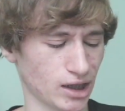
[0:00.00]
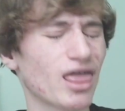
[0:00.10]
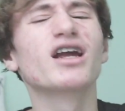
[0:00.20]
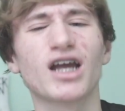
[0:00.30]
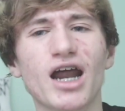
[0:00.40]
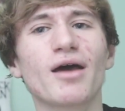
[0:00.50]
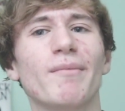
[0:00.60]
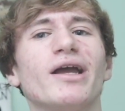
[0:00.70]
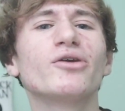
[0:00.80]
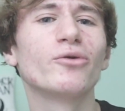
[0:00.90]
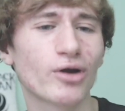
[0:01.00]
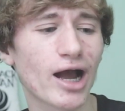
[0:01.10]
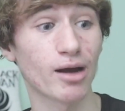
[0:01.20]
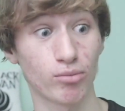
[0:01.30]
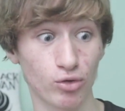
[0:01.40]
like onions. They're
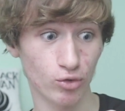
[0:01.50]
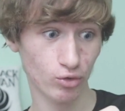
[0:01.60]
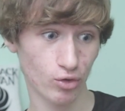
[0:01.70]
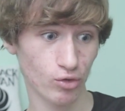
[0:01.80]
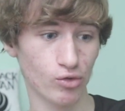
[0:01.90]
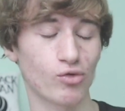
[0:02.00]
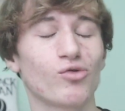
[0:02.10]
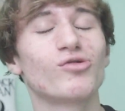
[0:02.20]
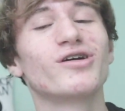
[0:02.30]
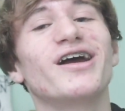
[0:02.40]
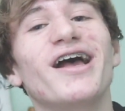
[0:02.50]
gonna make you cry. Them